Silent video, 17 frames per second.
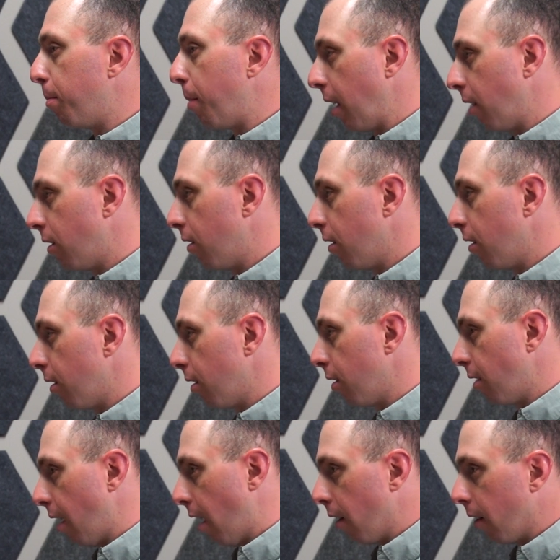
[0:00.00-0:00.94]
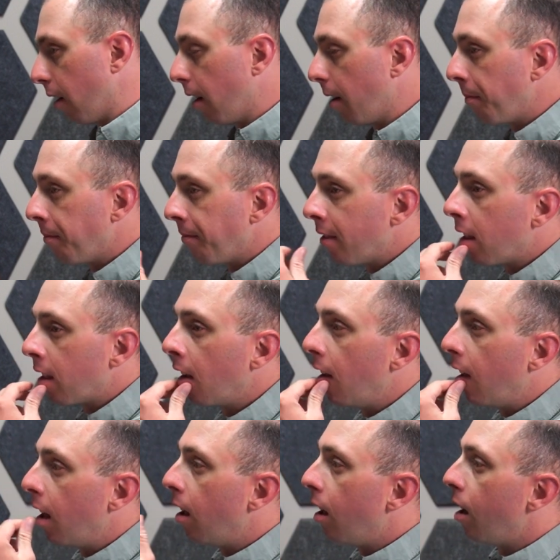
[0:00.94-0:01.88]
base salary,
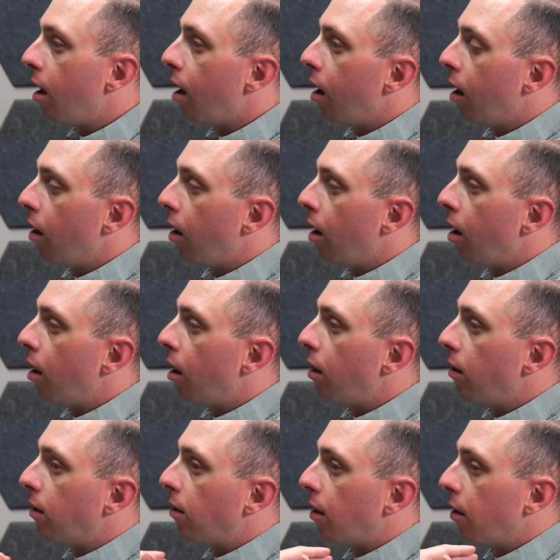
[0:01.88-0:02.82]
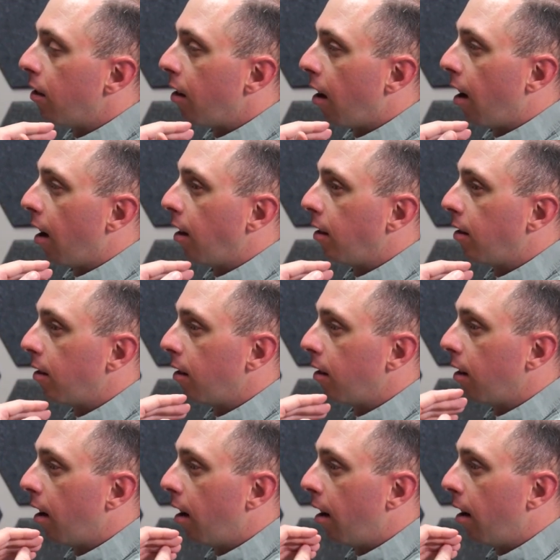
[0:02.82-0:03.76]
is that
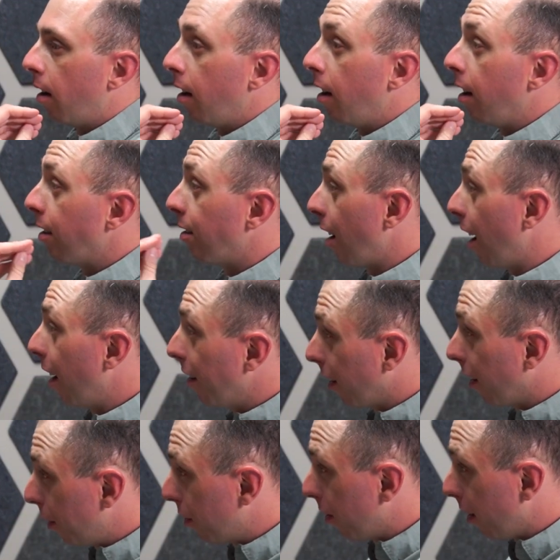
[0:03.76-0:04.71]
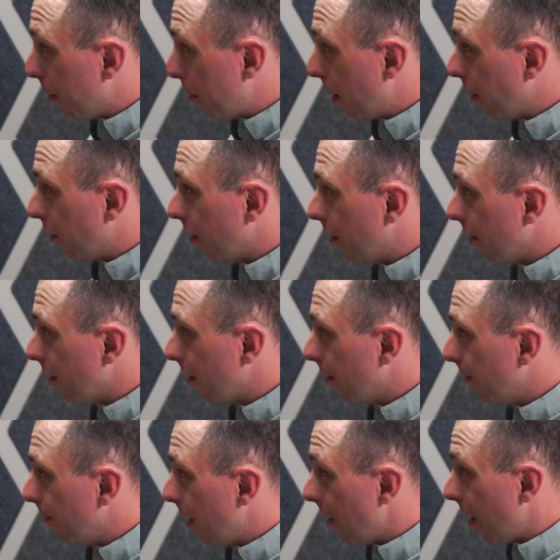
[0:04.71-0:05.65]
it is tied to legislative pensions.
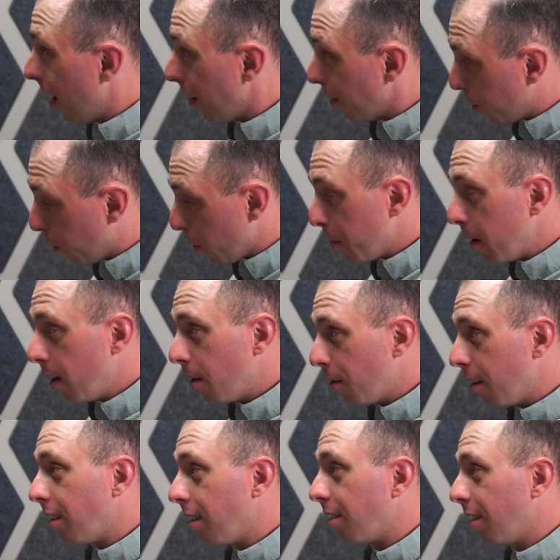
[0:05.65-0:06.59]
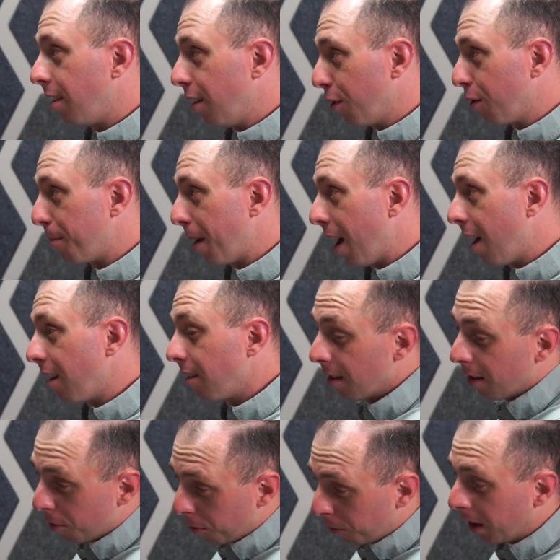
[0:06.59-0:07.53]
And that has torpedoed this in years past,
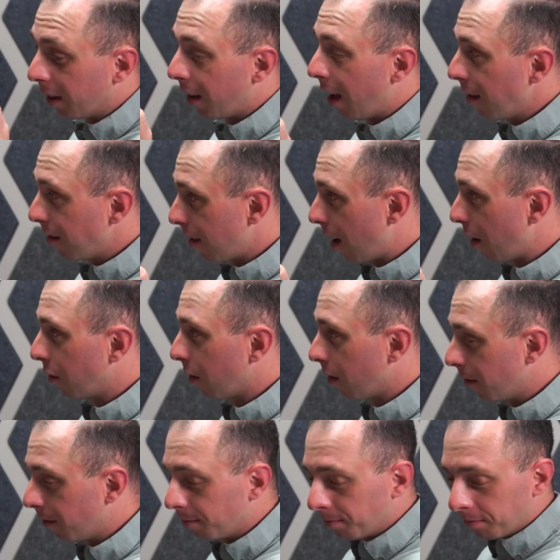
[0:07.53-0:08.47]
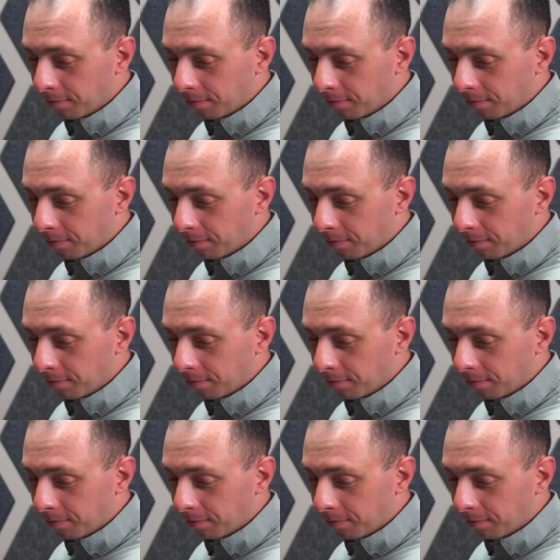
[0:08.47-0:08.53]
including last session.